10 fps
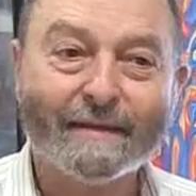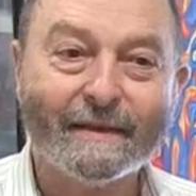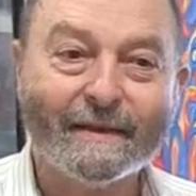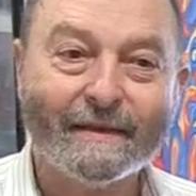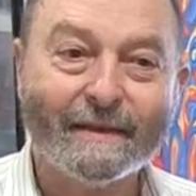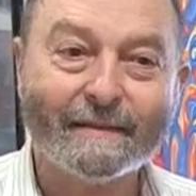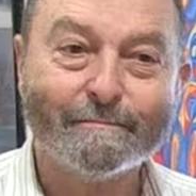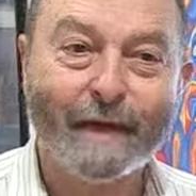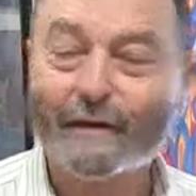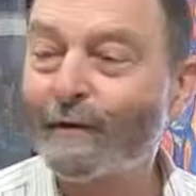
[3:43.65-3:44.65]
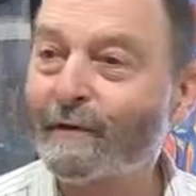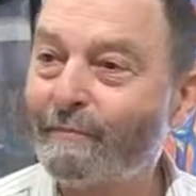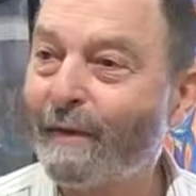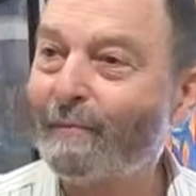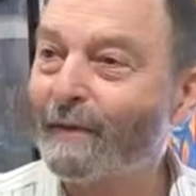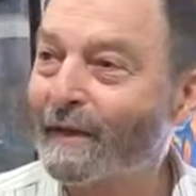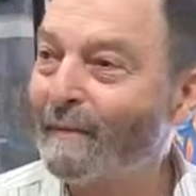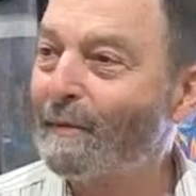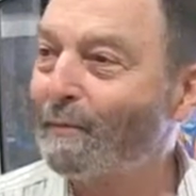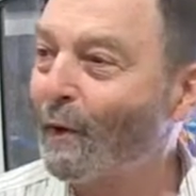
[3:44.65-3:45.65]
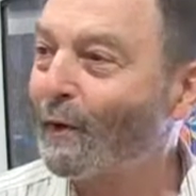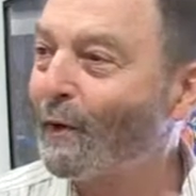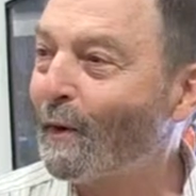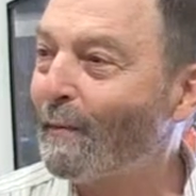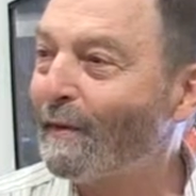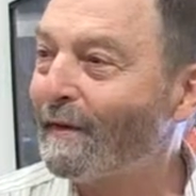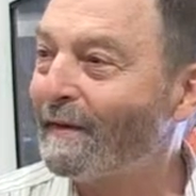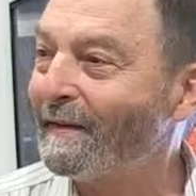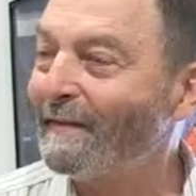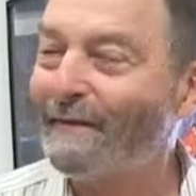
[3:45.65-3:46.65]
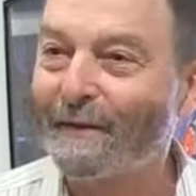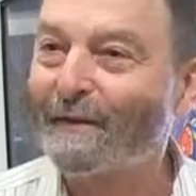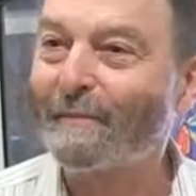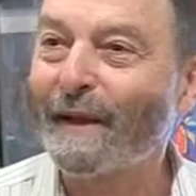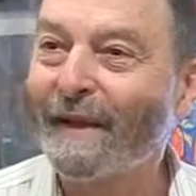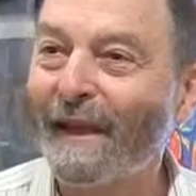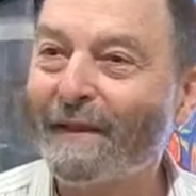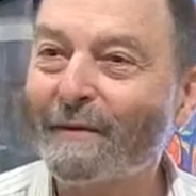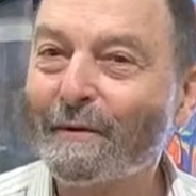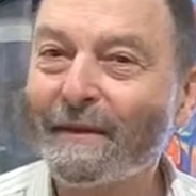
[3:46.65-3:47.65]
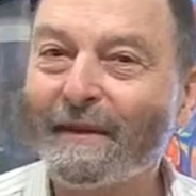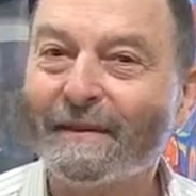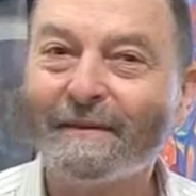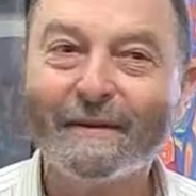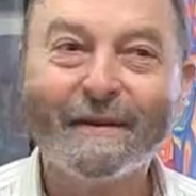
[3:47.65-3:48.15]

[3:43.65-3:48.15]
And I encourage people to come to Port Colborne and visit my gallery and